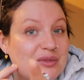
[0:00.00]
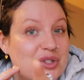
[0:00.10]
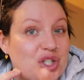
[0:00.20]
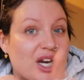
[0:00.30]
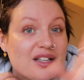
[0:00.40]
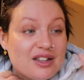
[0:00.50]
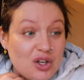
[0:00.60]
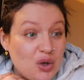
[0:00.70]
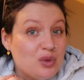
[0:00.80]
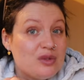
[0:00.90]
check
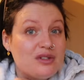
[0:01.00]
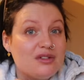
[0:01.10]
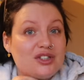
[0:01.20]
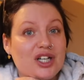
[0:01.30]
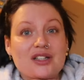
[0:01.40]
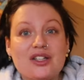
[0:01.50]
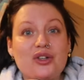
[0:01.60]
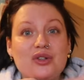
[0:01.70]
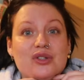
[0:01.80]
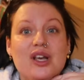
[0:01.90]
the
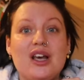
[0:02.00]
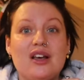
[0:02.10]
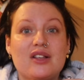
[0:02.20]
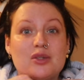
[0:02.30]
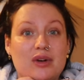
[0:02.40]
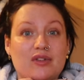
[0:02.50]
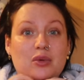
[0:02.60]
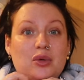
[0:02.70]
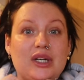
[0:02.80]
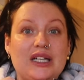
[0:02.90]
news, there's weather
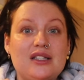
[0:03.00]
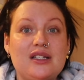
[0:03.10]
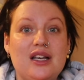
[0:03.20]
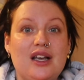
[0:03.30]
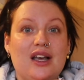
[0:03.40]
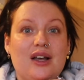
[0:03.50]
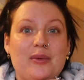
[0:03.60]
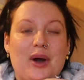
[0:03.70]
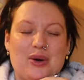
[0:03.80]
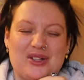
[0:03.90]
warnings.
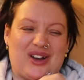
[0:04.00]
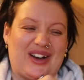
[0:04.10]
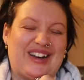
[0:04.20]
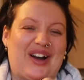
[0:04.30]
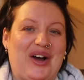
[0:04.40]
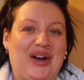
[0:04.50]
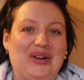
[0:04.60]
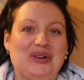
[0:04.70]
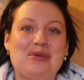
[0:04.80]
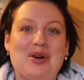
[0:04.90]
I was like,
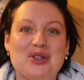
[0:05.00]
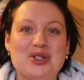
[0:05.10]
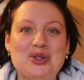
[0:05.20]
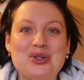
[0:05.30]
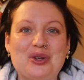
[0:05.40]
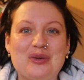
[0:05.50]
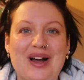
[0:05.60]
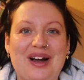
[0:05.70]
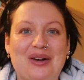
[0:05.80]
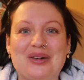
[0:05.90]
no, come on, the sun's come
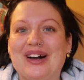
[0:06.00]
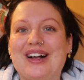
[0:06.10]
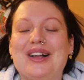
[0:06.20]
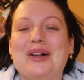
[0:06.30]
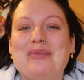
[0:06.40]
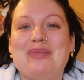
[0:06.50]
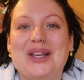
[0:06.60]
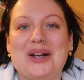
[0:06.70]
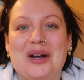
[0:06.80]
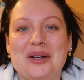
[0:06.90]
out,
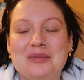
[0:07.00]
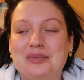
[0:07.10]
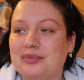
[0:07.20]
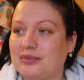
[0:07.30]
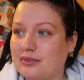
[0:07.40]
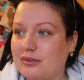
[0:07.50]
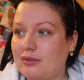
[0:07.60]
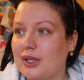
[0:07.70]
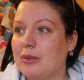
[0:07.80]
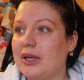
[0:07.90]
you know.
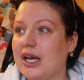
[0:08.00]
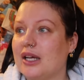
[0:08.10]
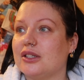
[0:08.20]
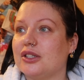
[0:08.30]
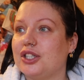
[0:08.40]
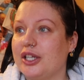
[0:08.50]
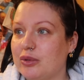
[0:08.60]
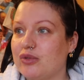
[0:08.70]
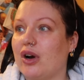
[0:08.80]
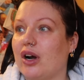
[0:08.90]
But yeah, she
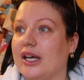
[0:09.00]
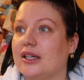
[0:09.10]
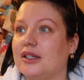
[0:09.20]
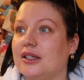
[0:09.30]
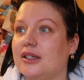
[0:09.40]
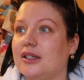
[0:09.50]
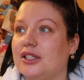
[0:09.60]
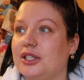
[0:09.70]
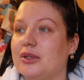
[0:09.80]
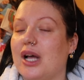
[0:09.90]
was right.
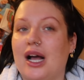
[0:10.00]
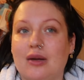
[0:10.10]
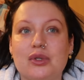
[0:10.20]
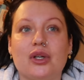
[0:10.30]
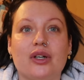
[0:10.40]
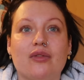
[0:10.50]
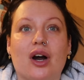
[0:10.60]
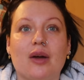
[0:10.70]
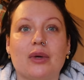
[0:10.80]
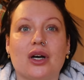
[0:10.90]
She was absolutely
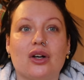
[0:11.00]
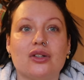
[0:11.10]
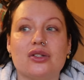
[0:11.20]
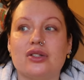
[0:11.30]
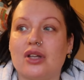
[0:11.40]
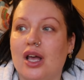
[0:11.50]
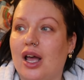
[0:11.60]
right, because